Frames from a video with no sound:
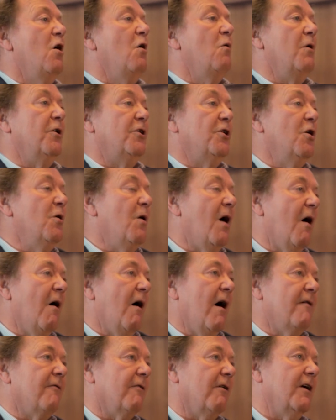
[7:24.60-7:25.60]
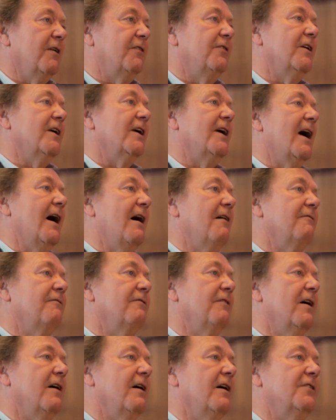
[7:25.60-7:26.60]
We do, however, I think,
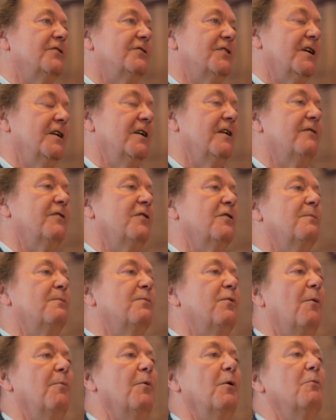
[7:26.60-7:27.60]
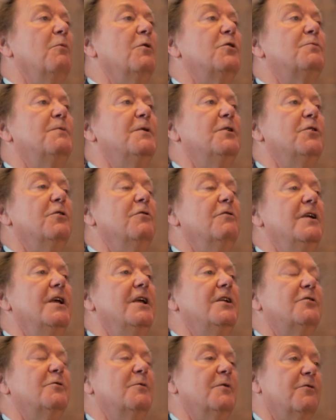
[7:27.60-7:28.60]
have a significant problem which we do
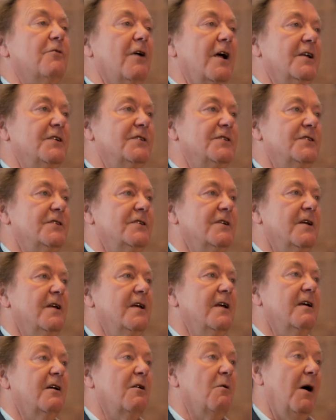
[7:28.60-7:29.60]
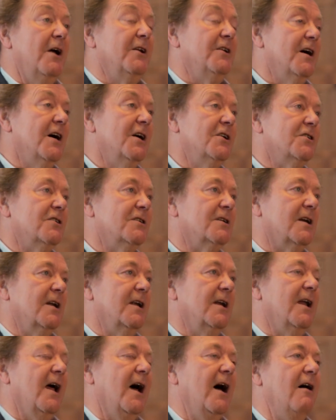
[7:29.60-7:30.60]
need to address quite
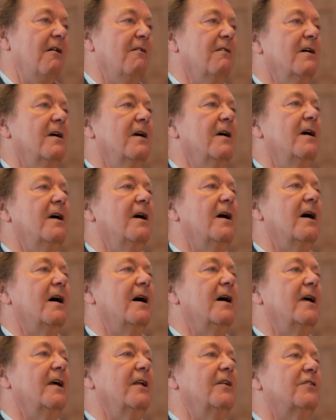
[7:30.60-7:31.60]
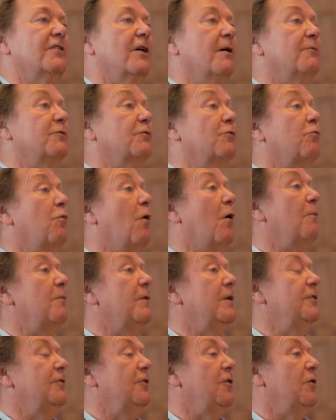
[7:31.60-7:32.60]
urgently now in terms of what
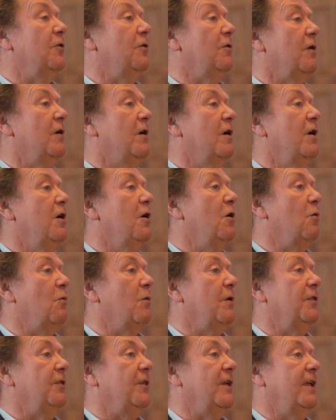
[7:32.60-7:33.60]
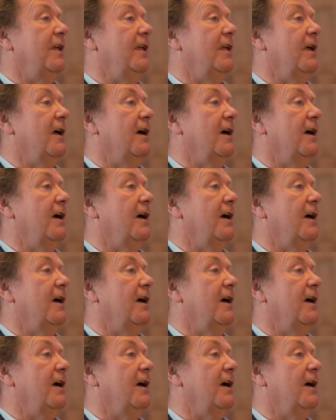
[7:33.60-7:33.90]
we do with the